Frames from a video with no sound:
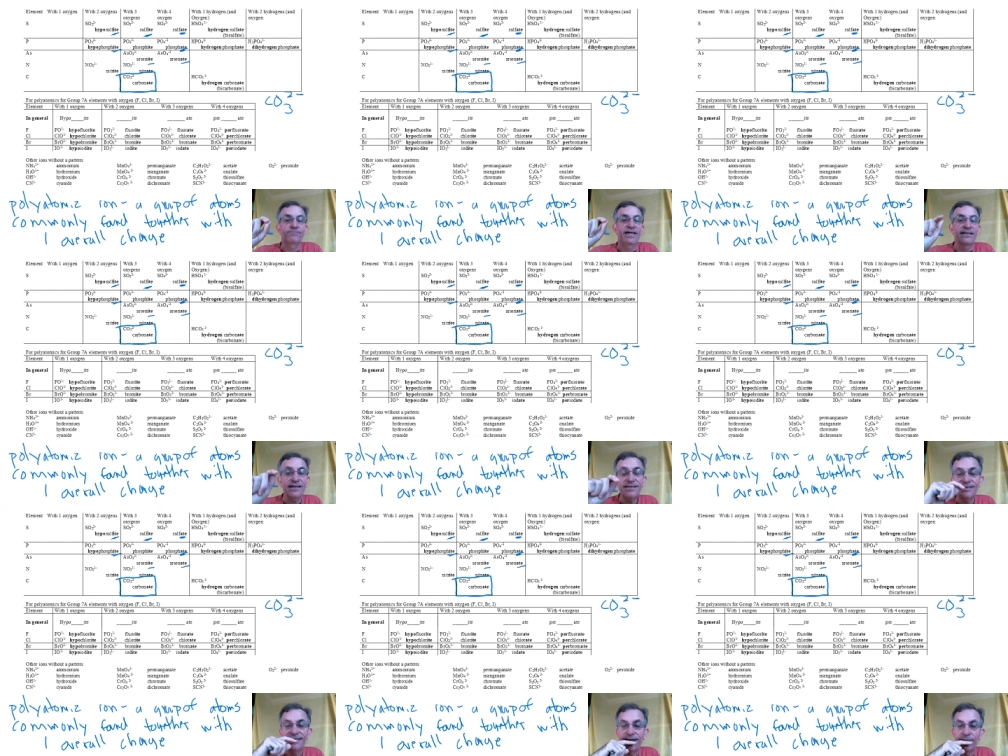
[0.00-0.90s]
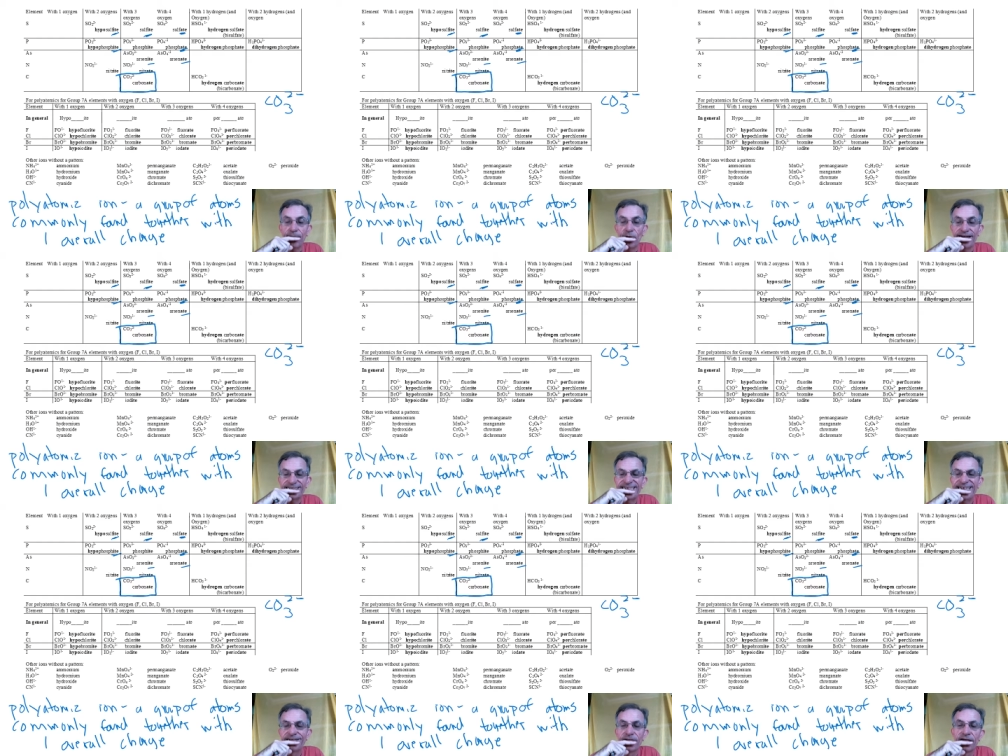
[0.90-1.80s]
Now the other thing I want to point out to
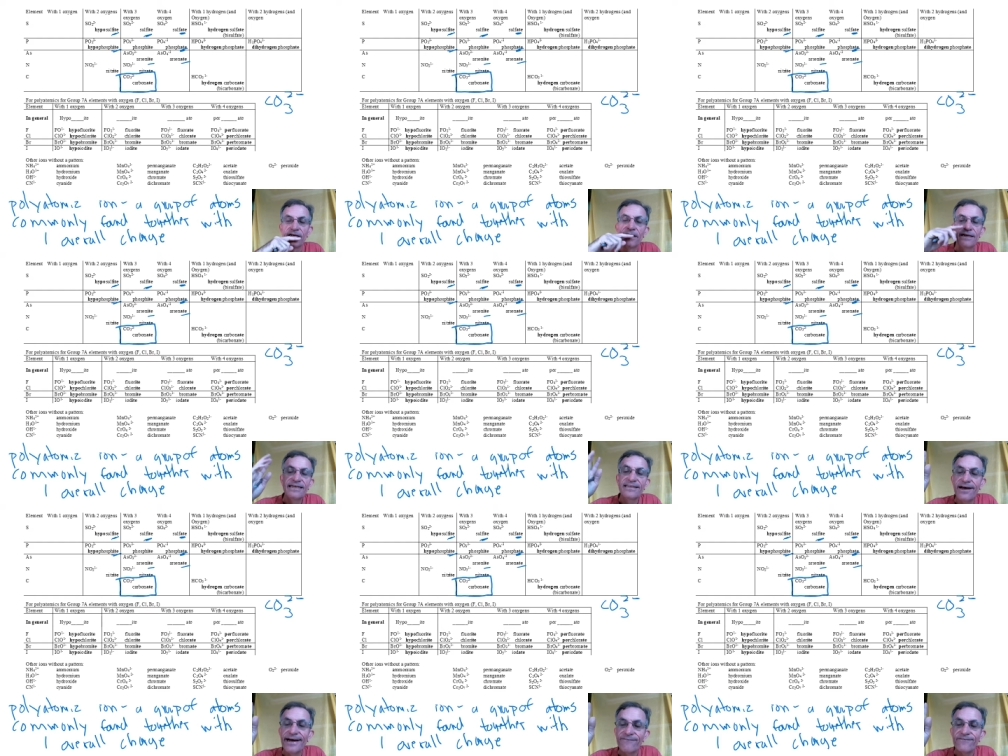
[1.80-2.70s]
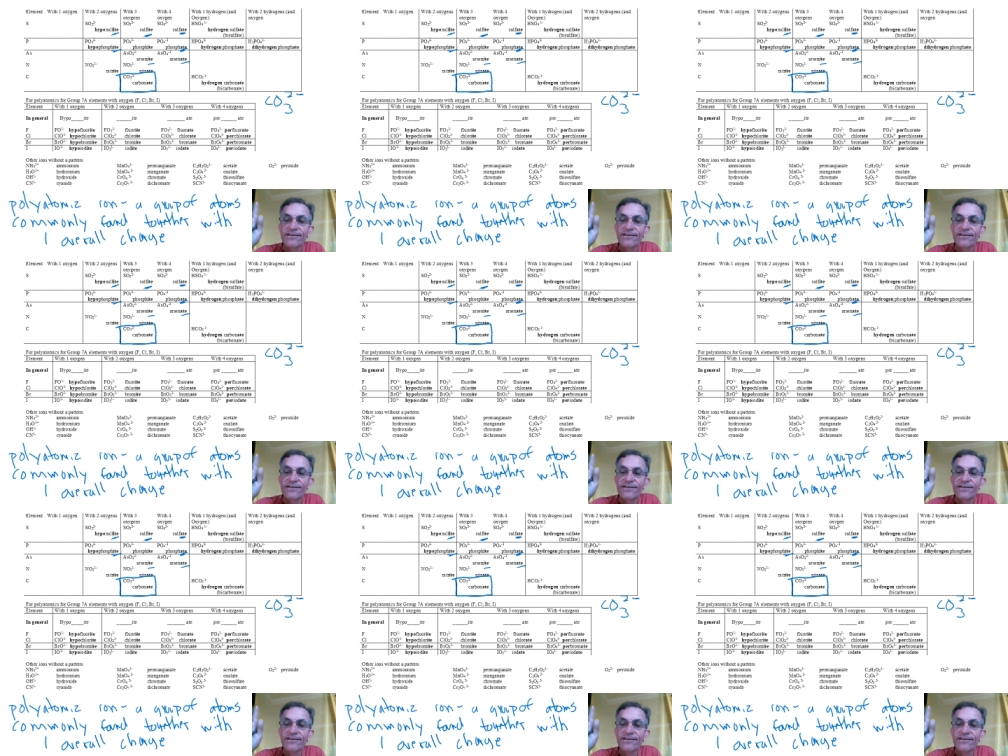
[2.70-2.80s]
you, in life,